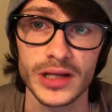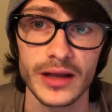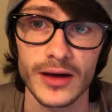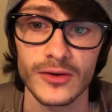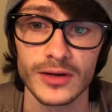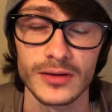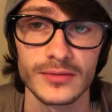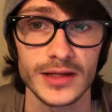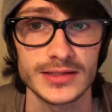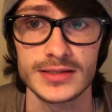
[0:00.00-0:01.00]
and down,
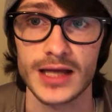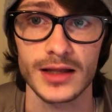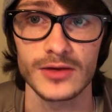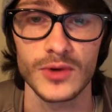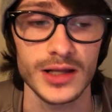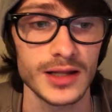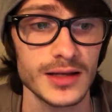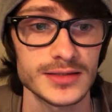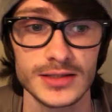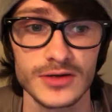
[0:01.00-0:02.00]
that's exactly what it
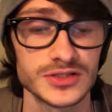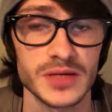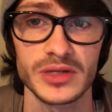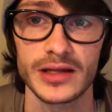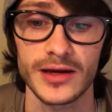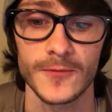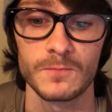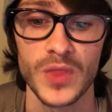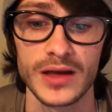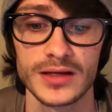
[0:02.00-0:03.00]
does. It goes up and down.
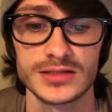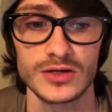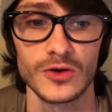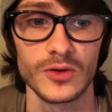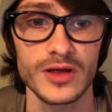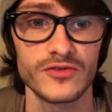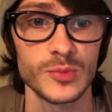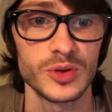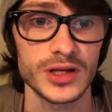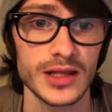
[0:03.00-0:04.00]
So if you
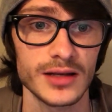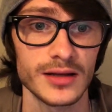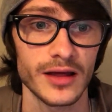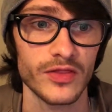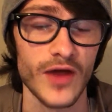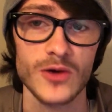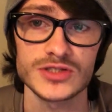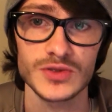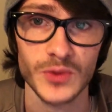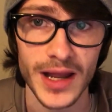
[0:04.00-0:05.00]
put in
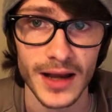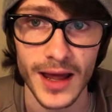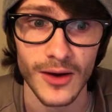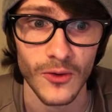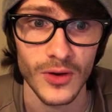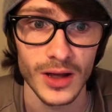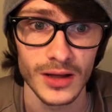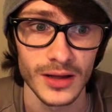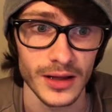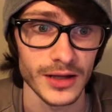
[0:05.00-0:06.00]
1,000 right now,
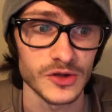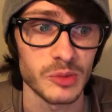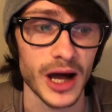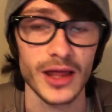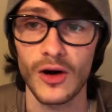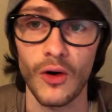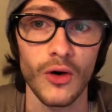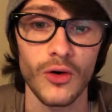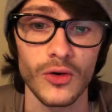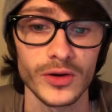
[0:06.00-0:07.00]
and you buy it
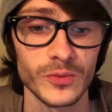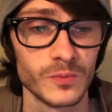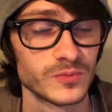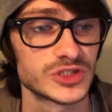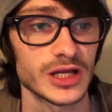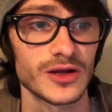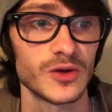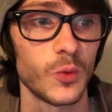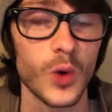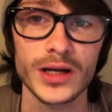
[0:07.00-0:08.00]
all in, say,
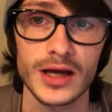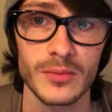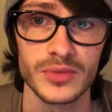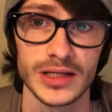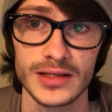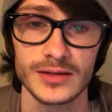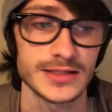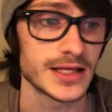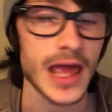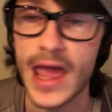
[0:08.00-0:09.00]
one company, let's
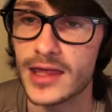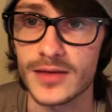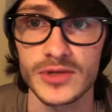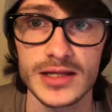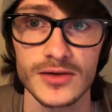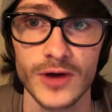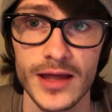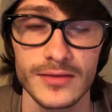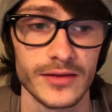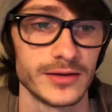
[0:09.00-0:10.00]
say AMD,
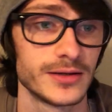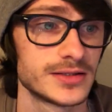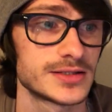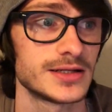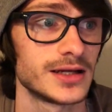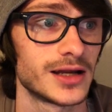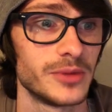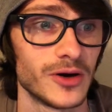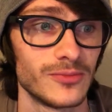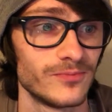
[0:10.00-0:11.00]
right? They're sitting at
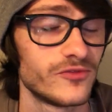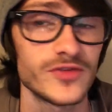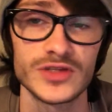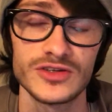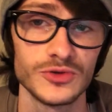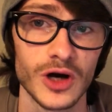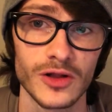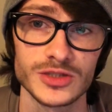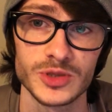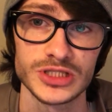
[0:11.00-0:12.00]
about
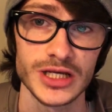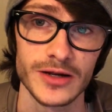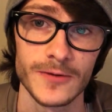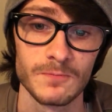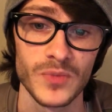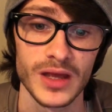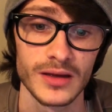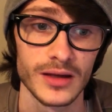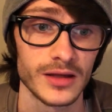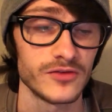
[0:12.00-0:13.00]
$52 per share.
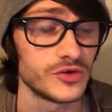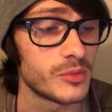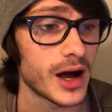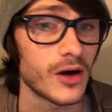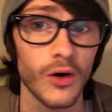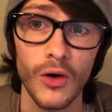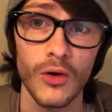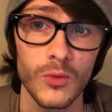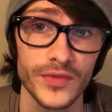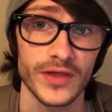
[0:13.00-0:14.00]
If you buy
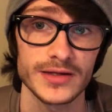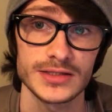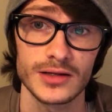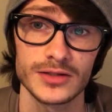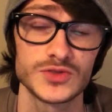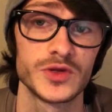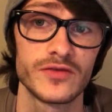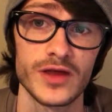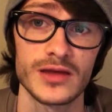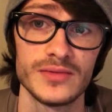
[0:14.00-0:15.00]
all $1,000 worth
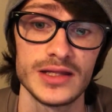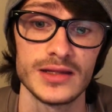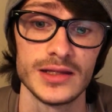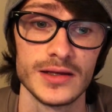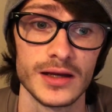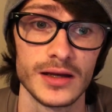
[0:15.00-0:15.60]
of AMD,